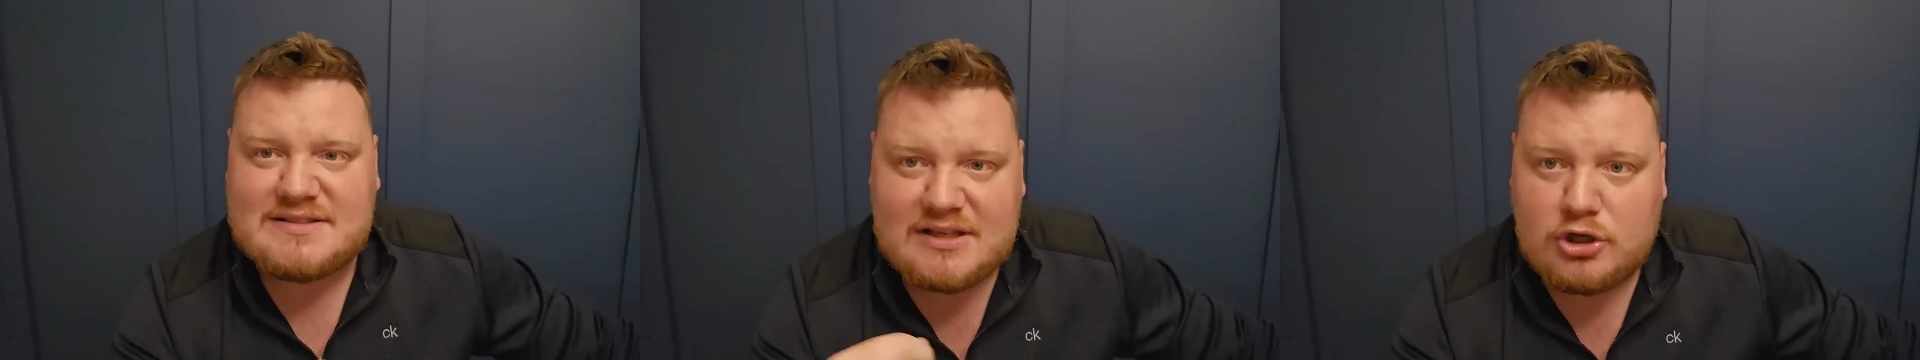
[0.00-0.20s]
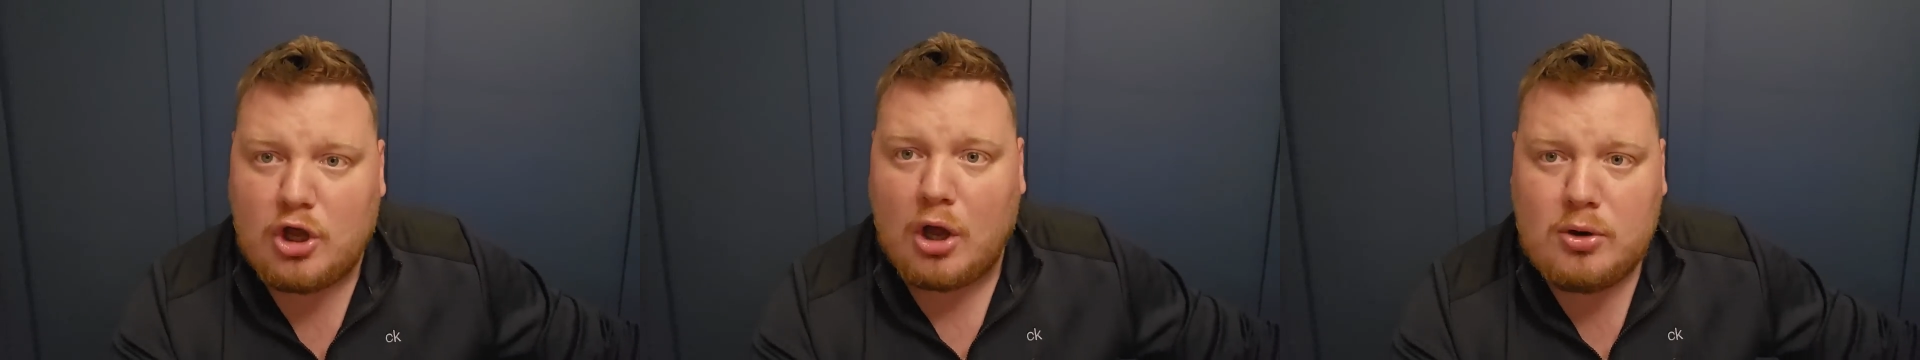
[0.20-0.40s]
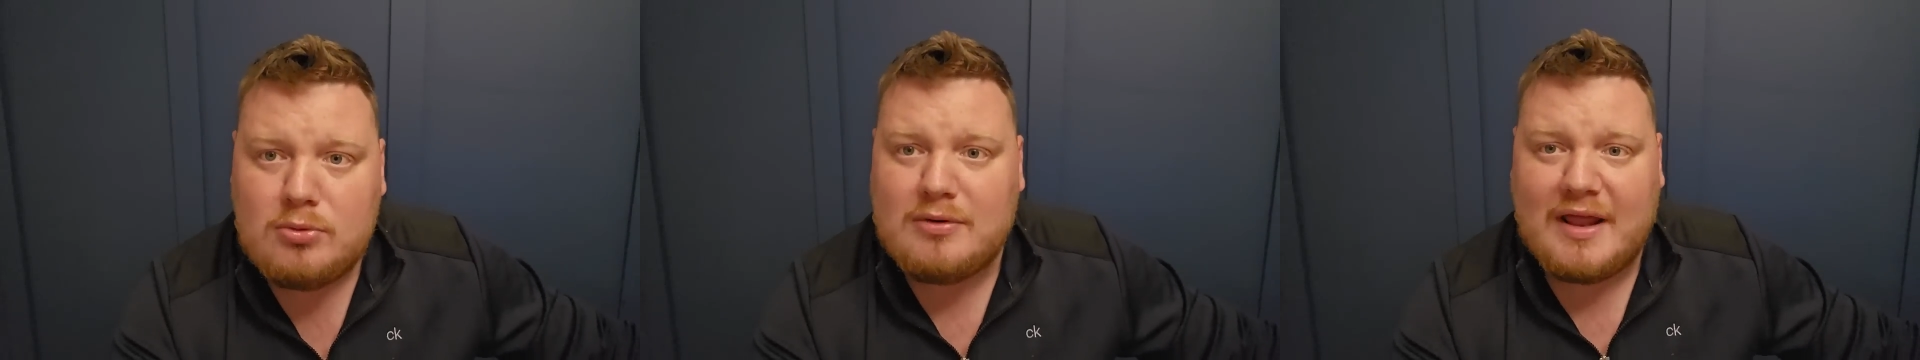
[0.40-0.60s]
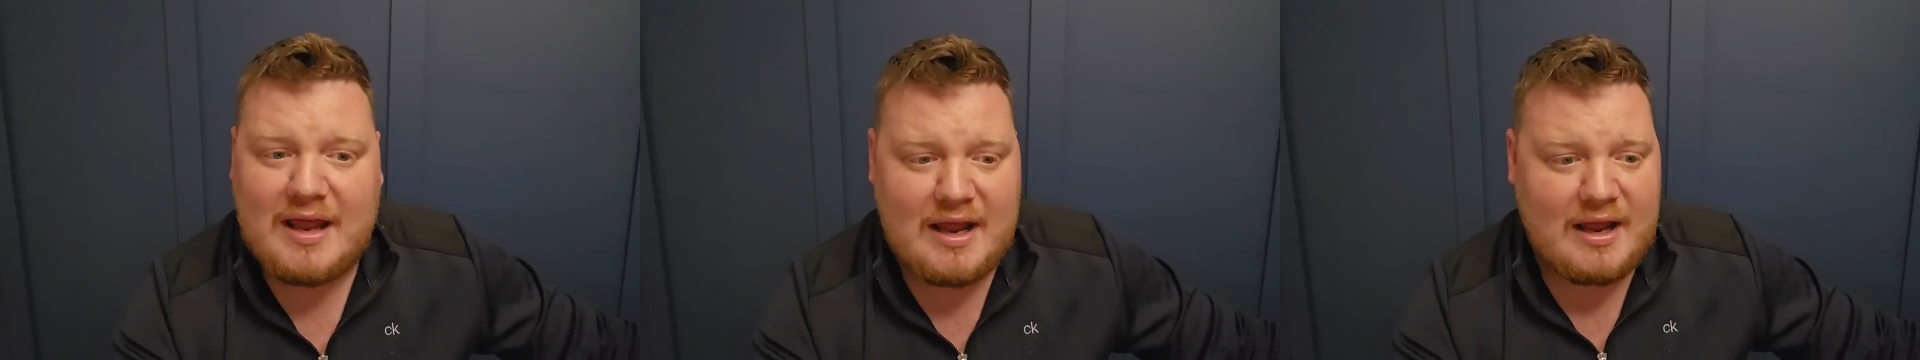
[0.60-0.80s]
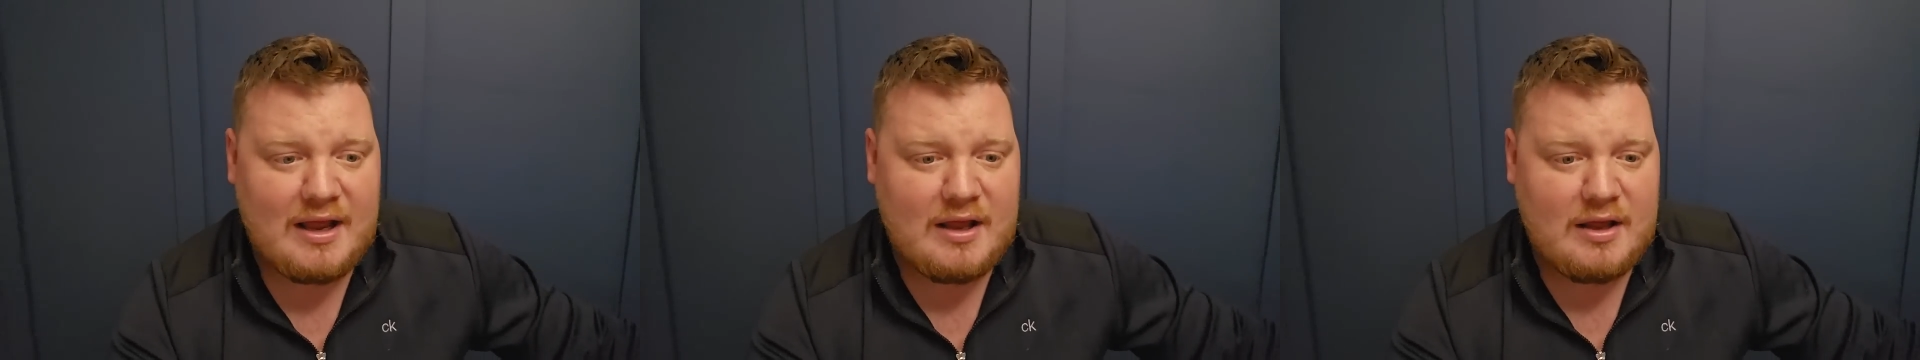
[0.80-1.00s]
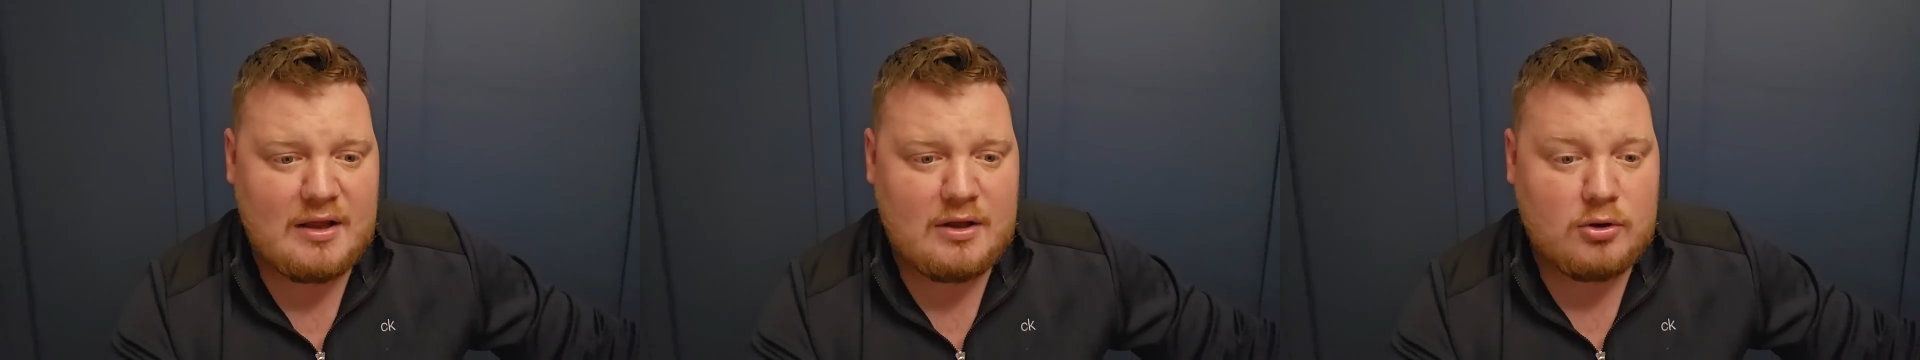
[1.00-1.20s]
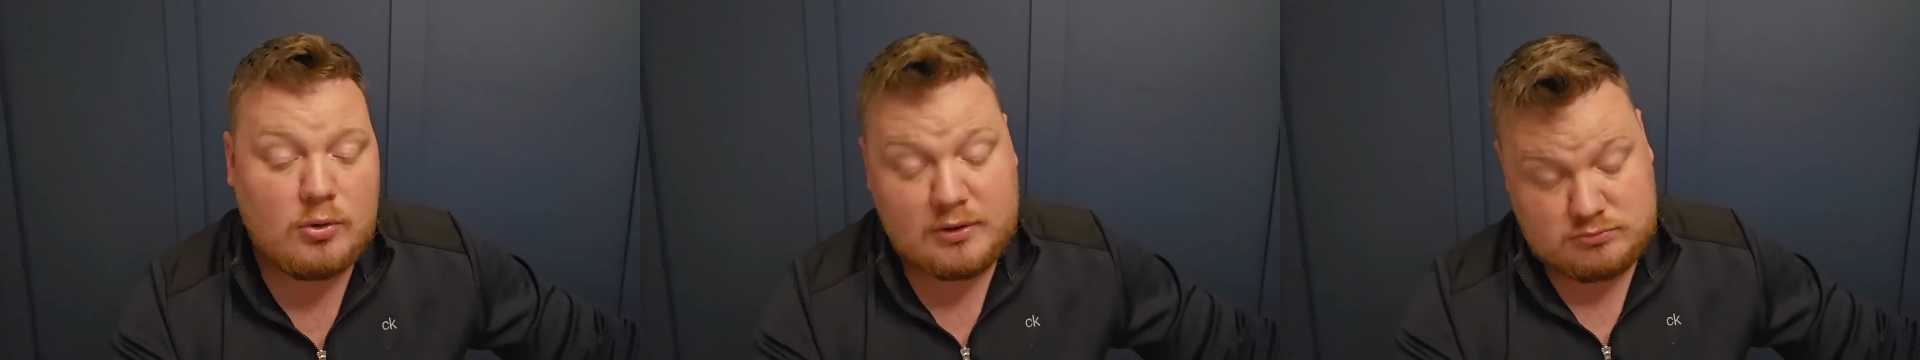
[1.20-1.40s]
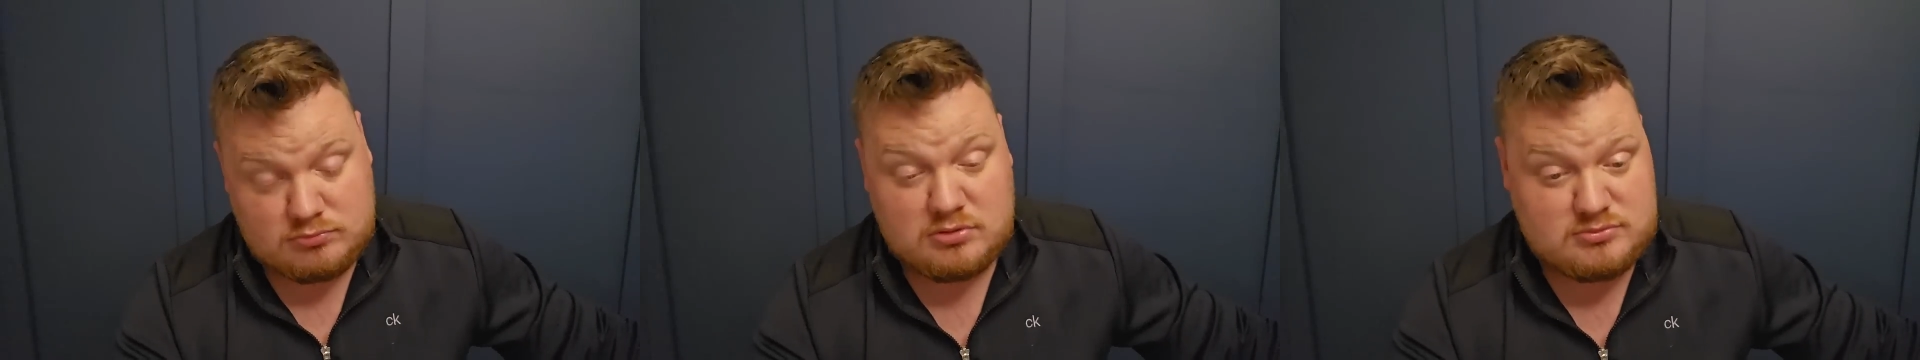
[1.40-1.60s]
to go there,
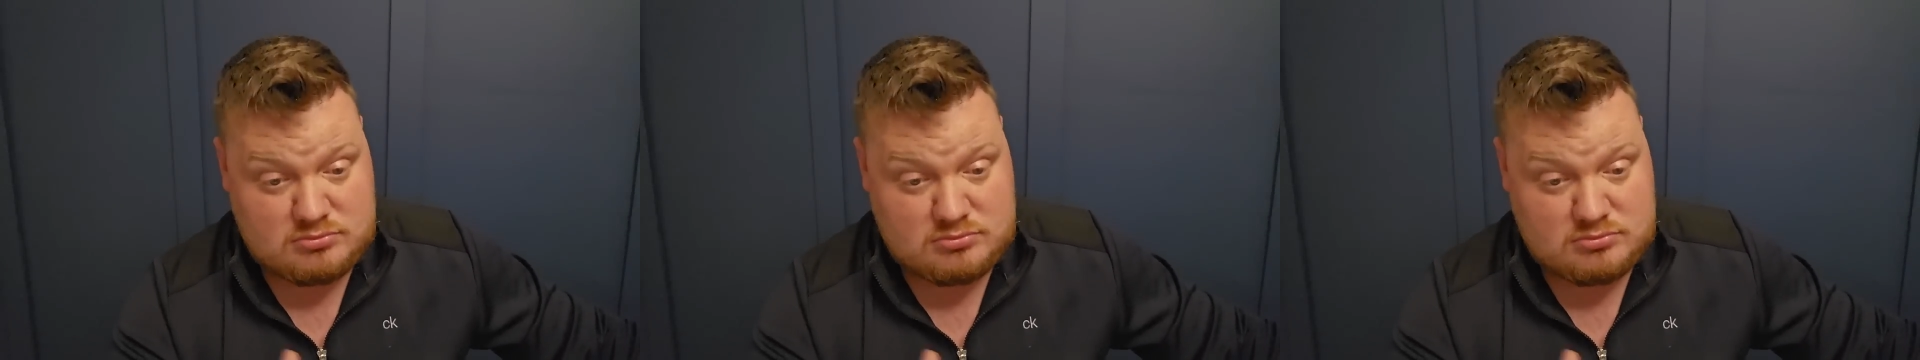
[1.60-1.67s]
or